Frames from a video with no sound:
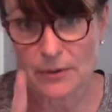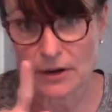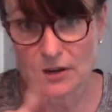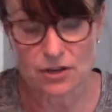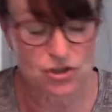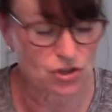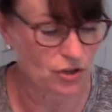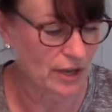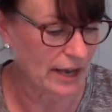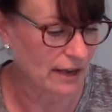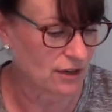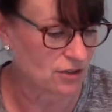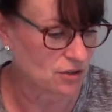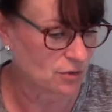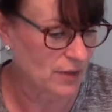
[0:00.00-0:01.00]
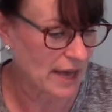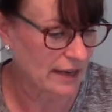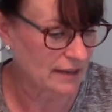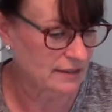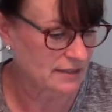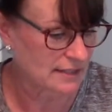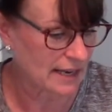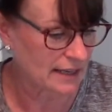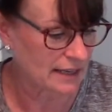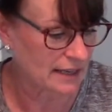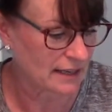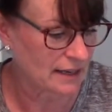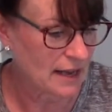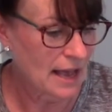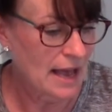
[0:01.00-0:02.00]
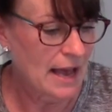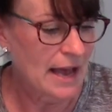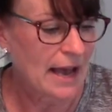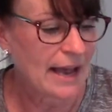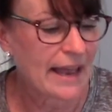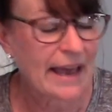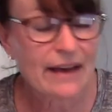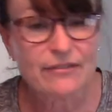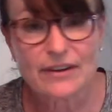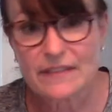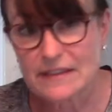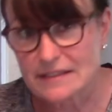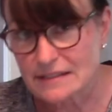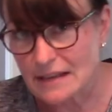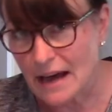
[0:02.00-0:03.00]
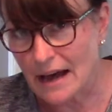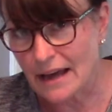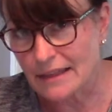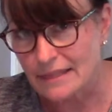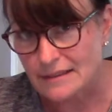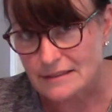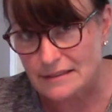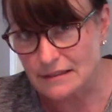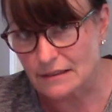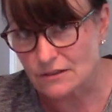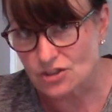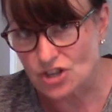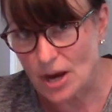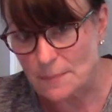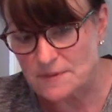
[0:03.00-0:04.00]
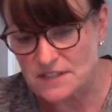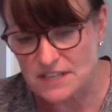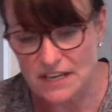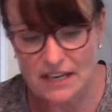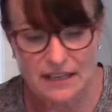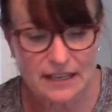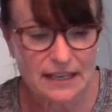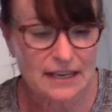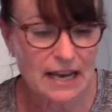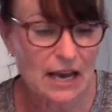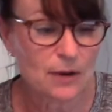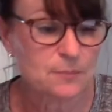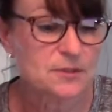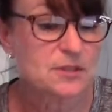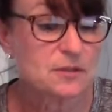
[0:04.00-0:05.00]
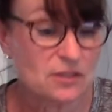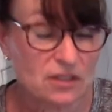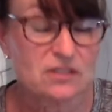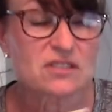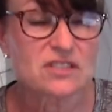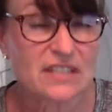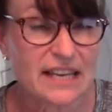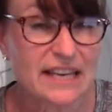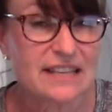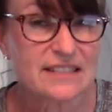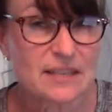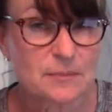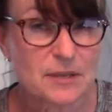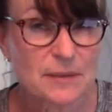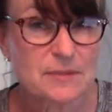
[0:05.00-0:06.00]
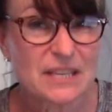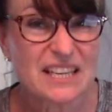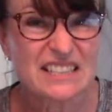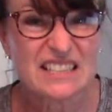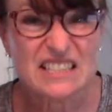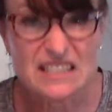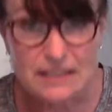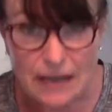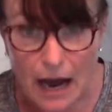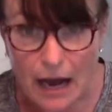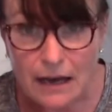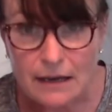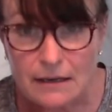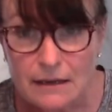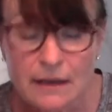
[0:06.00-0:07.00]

I'm going to show you how to do that in a second. I have on the side this little chopstick. It helps. You'll see sometimes it gets stuck.